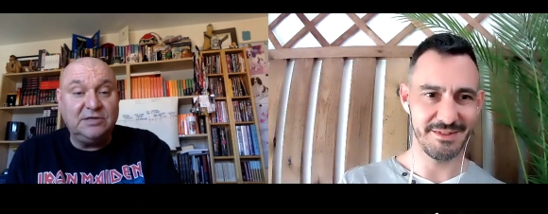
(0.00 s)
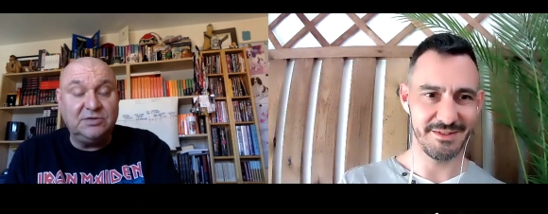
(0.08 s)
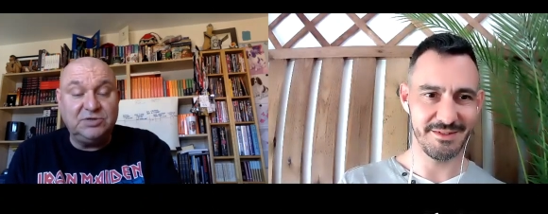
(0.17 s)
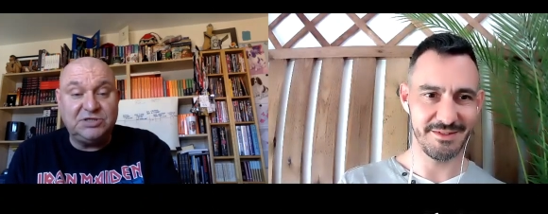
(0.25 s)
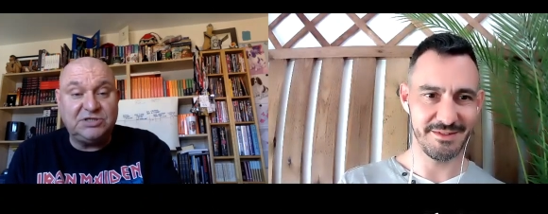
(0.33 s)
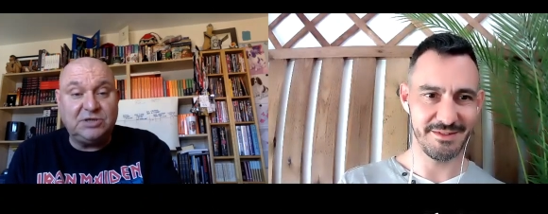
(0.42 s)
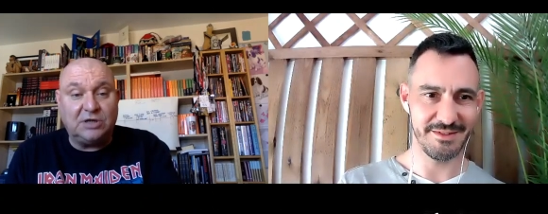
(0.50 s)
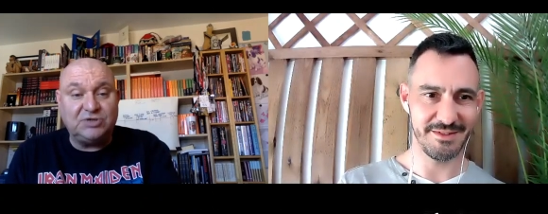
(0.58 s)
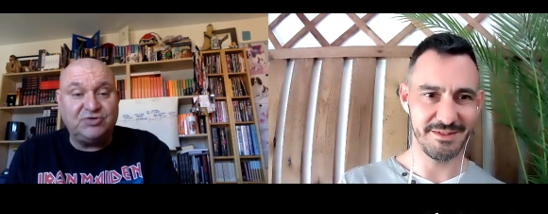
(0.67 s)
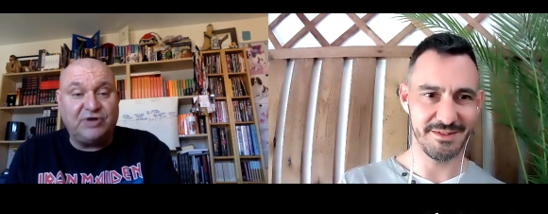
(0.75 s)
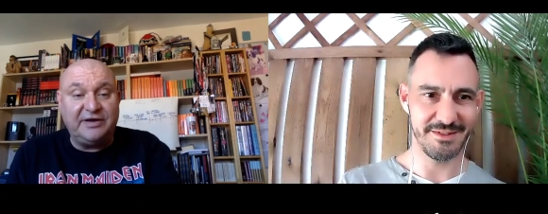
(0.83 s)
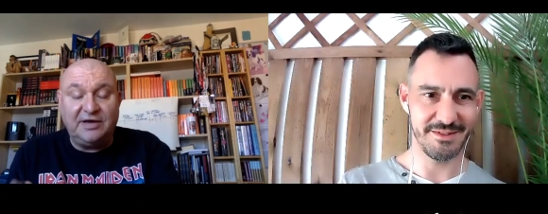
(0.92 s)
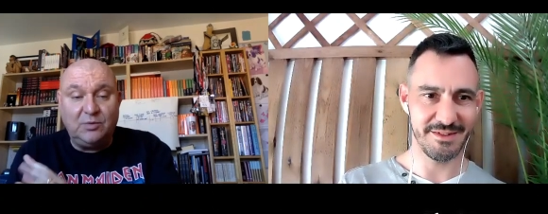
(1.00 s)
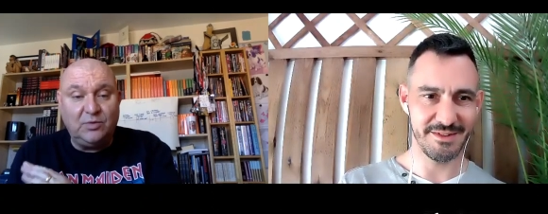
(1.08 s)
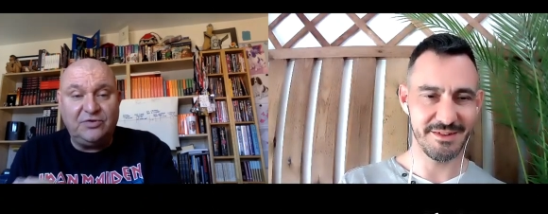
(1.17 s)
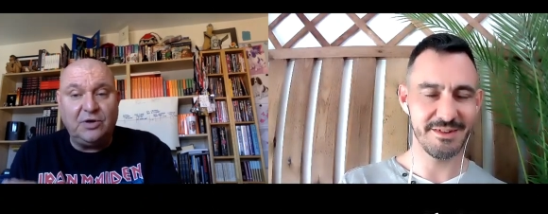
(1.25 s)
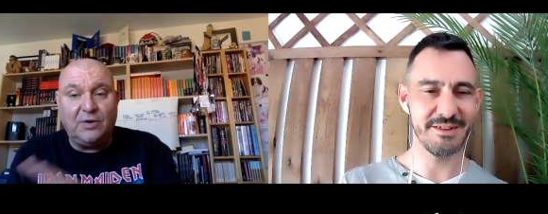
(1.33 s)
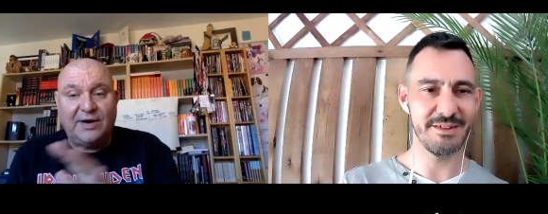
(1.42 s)
Speaker 1: who just starts writing
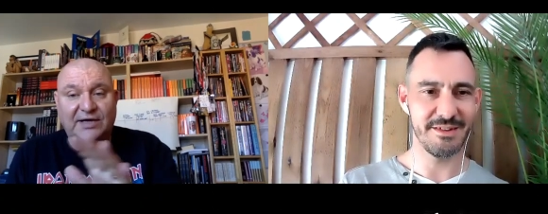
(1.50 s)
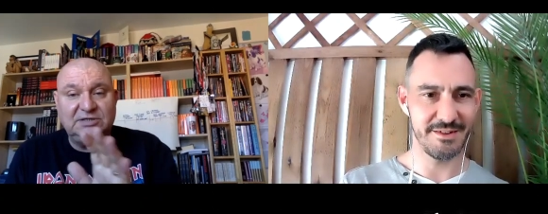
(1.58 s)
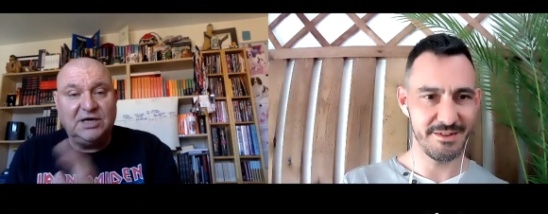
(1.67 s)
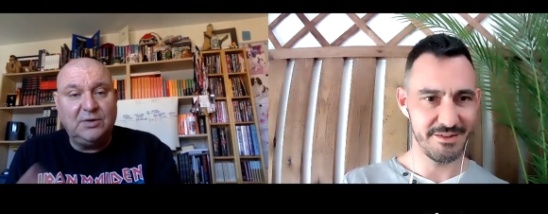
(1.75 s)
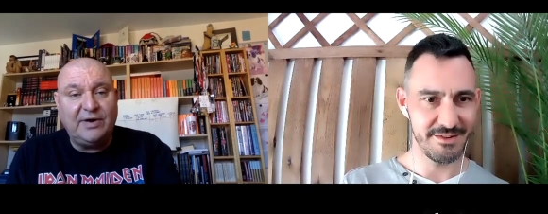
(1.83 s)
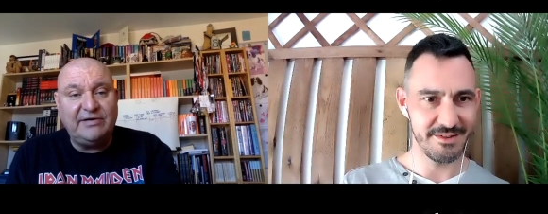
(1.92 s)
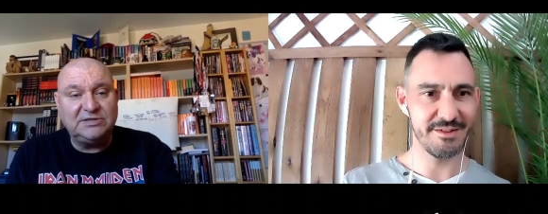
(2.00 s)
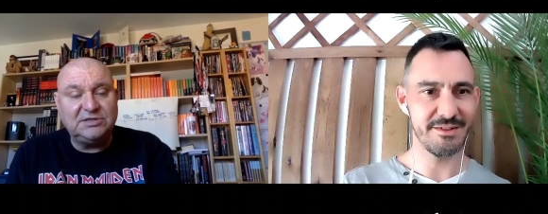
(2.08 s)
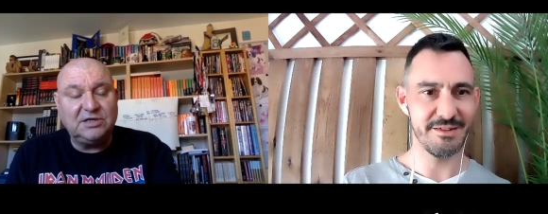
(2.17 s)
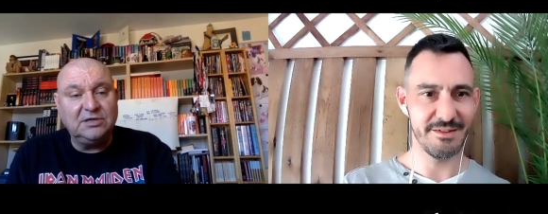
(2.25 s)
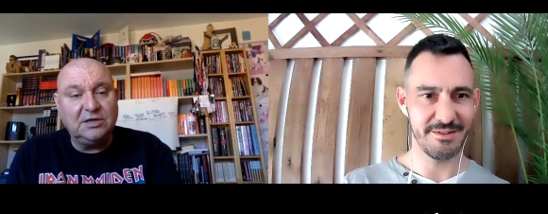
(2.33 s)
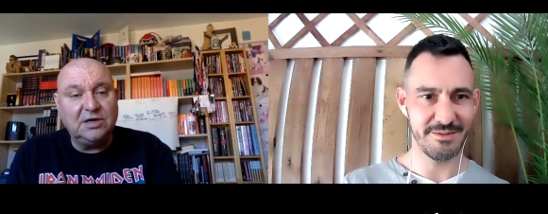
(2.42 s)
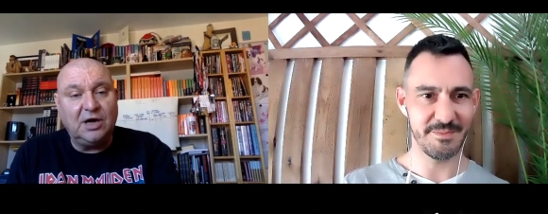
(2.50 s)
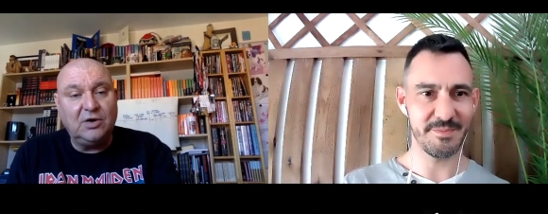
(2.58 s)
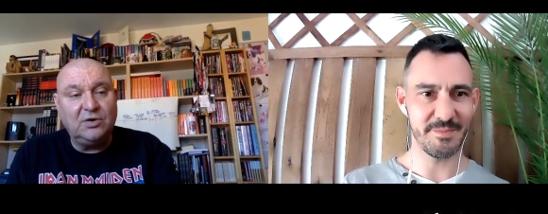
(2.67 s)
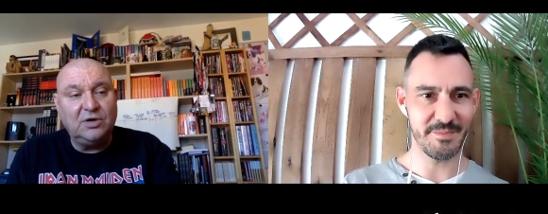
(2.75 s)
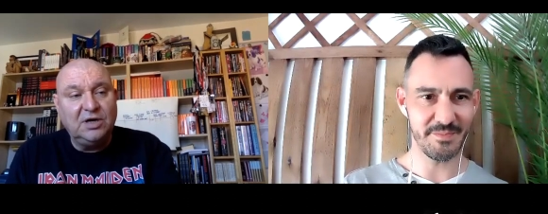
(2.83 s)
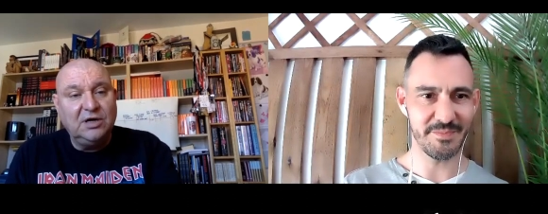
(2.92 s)
with no idea where it's going to go.